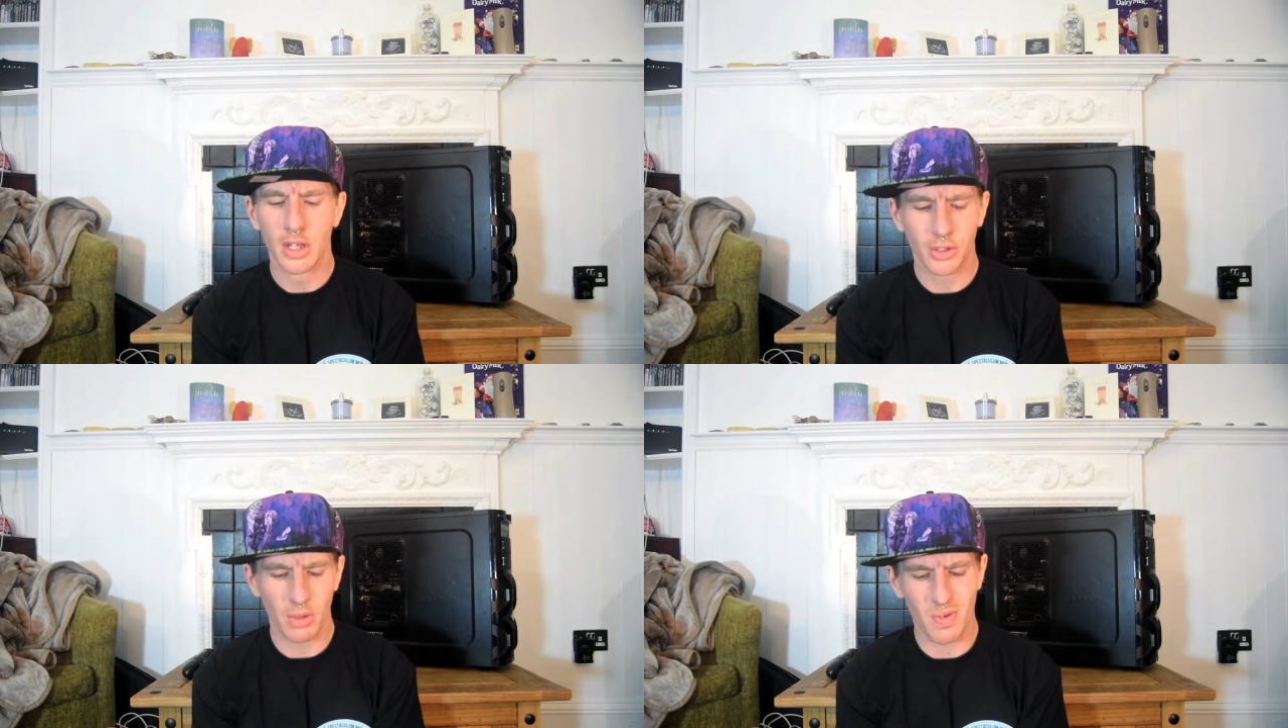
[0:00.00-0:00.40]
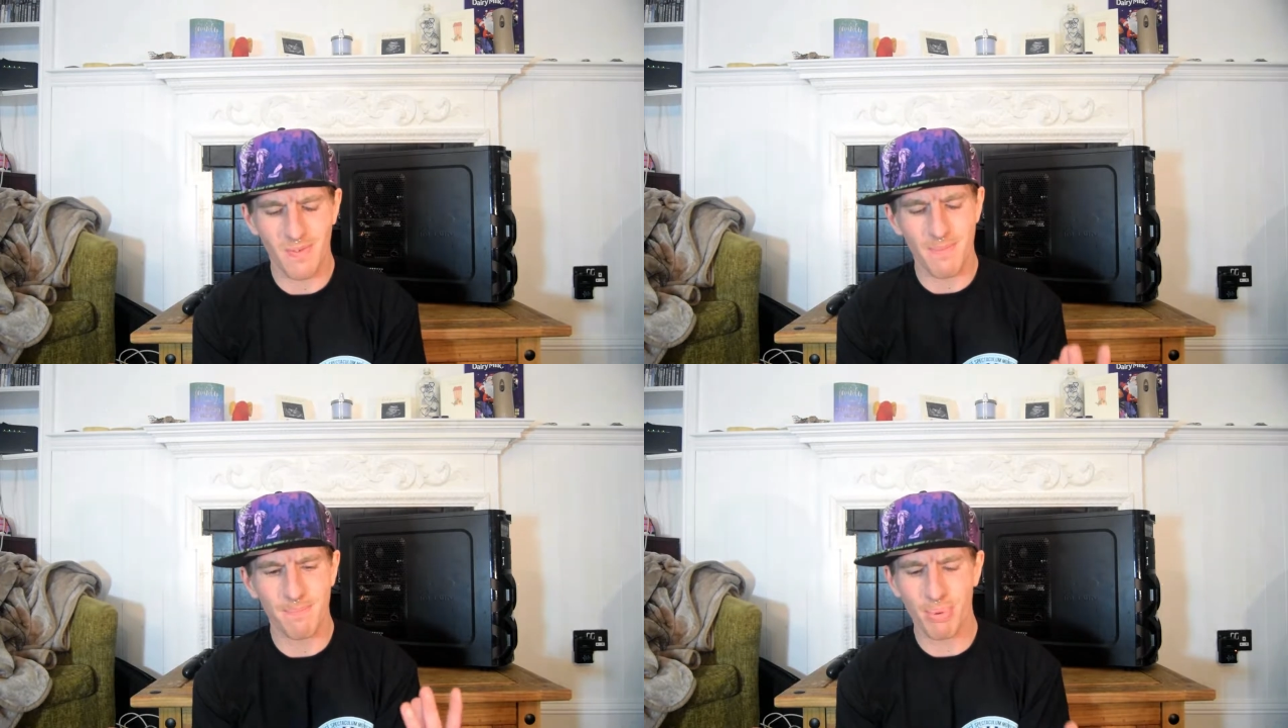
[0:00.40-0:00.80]
So
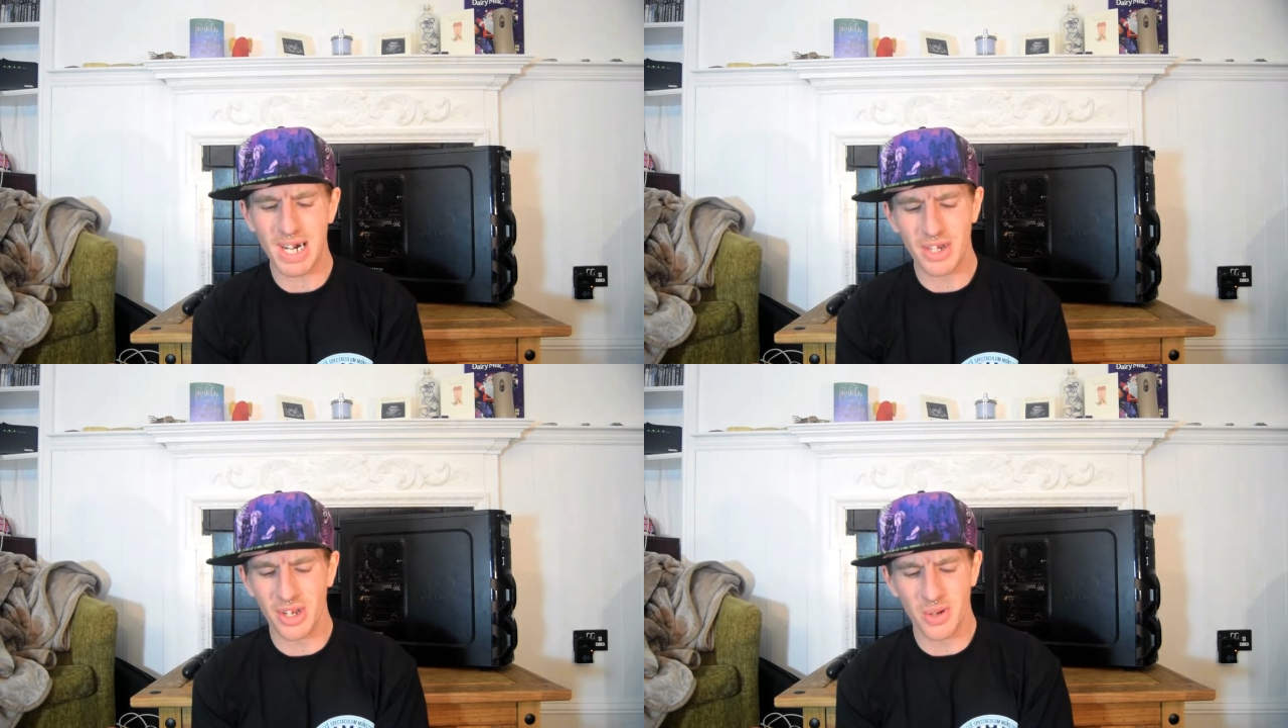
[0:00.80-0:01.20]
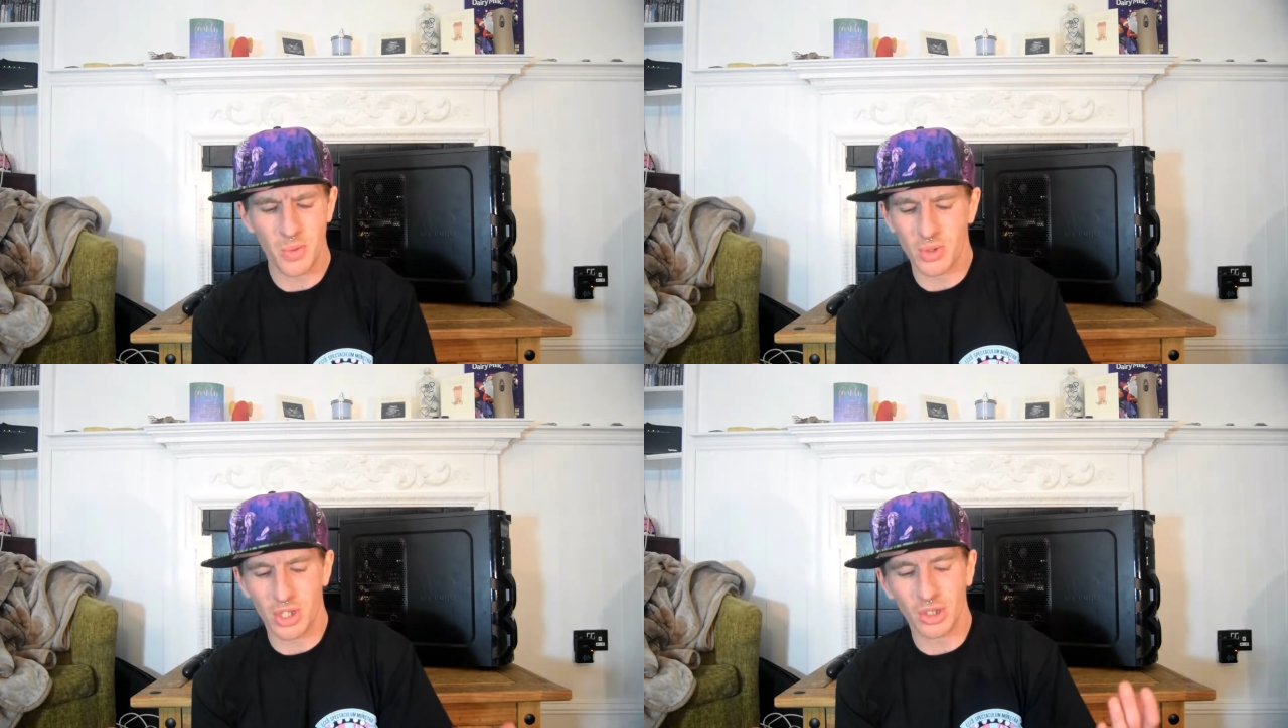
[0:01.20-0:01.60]
brand
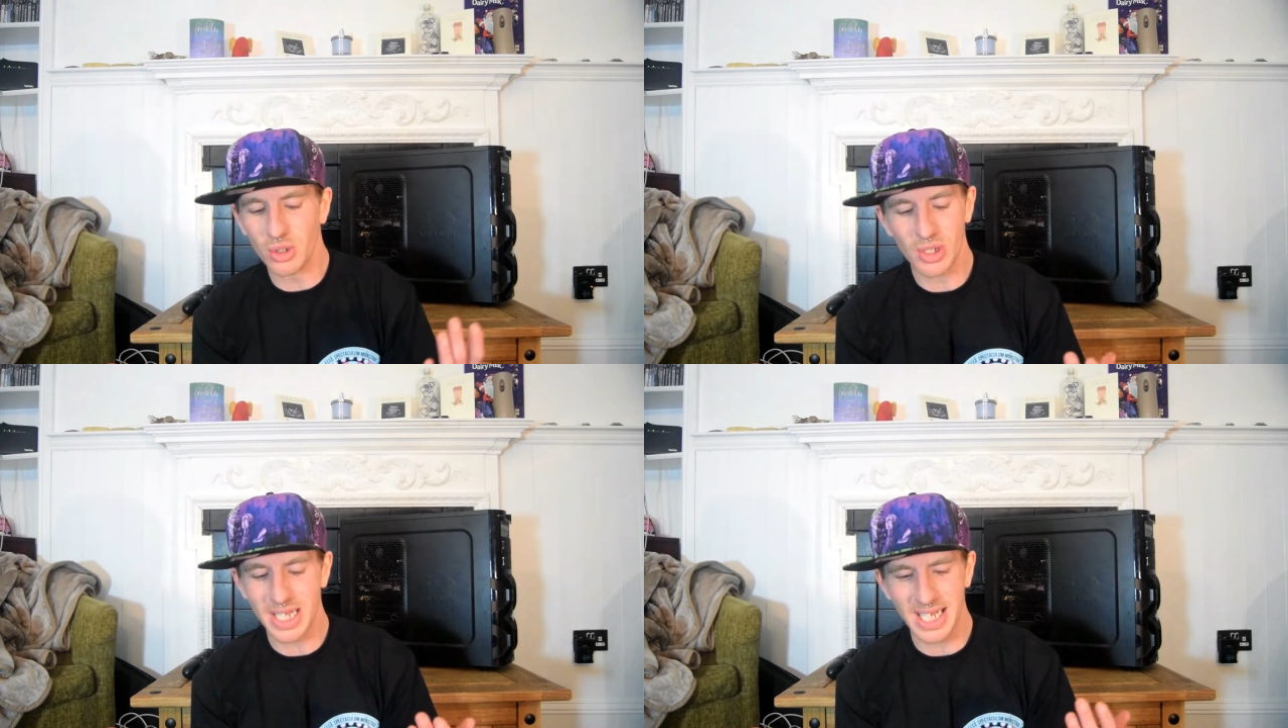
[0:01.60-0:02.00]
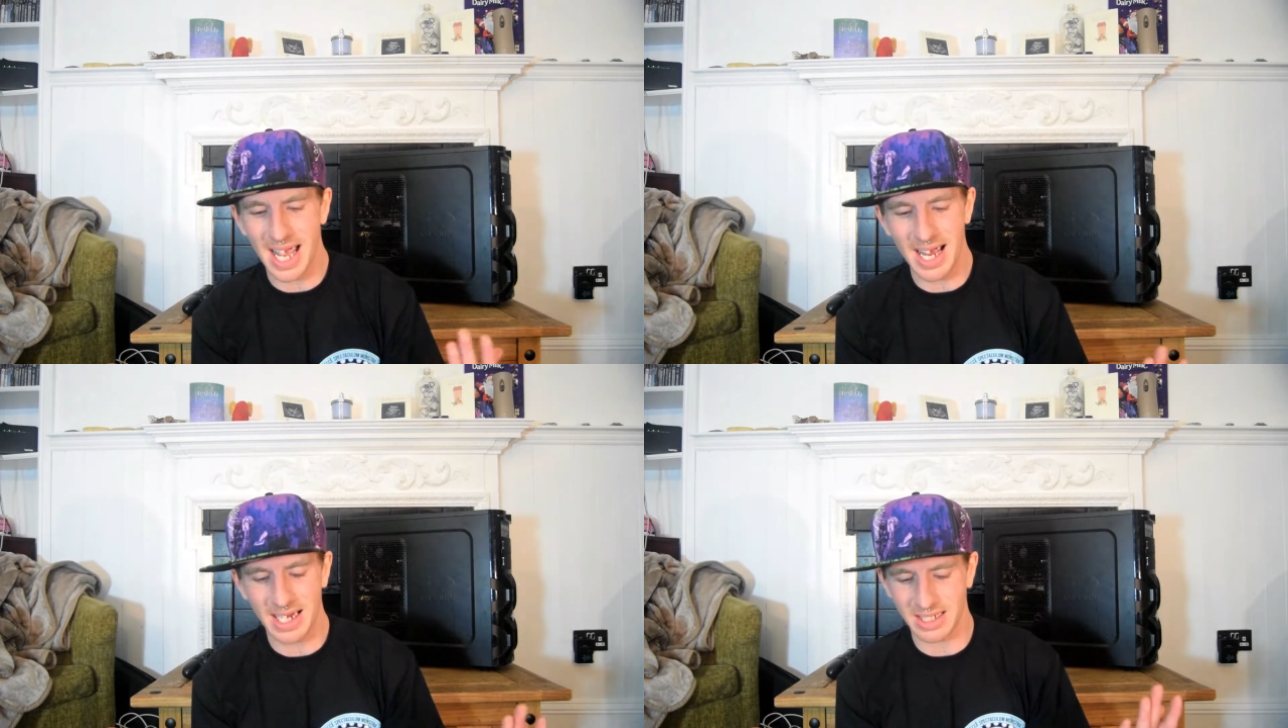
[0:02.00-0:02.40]
new, you're looking
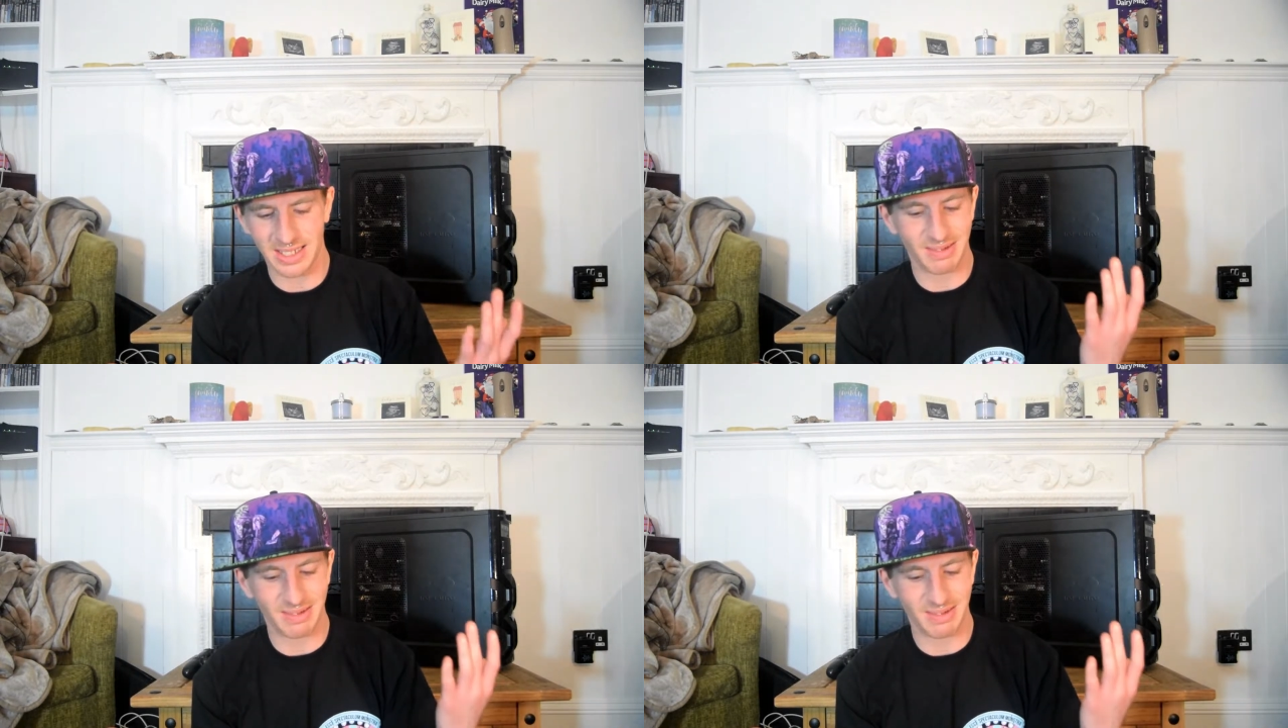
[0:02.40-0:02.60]
at